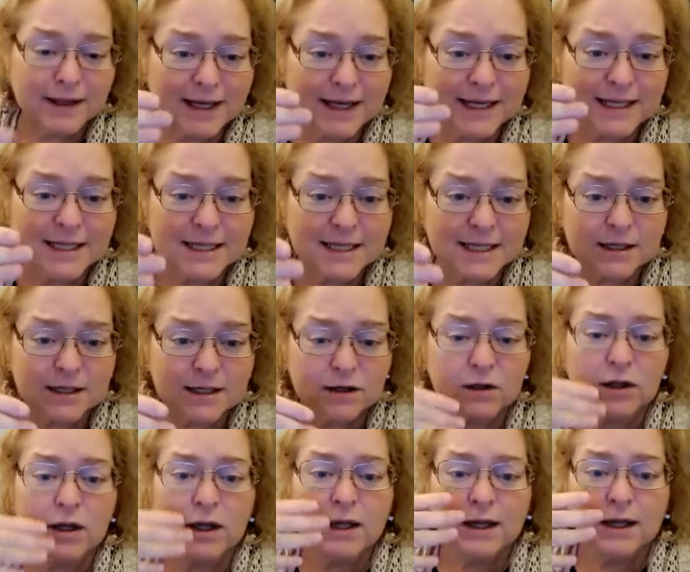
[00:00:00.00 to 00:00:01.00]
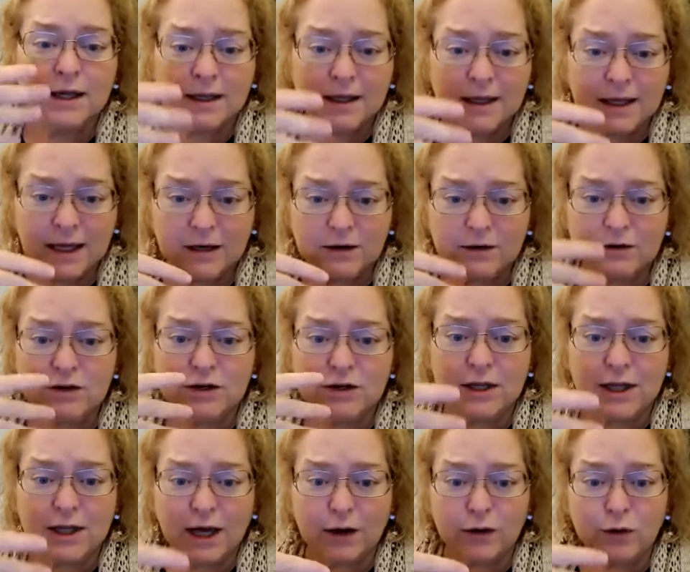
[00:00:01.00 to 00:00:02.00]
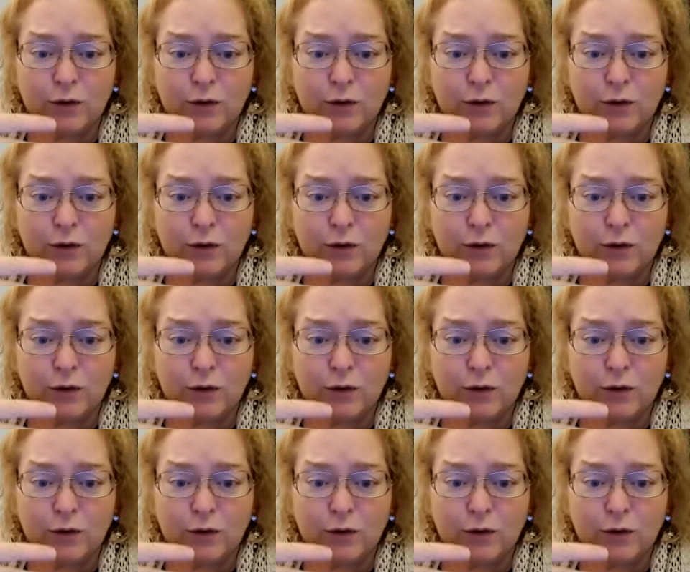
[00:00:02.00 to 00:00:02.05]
it's still the energy that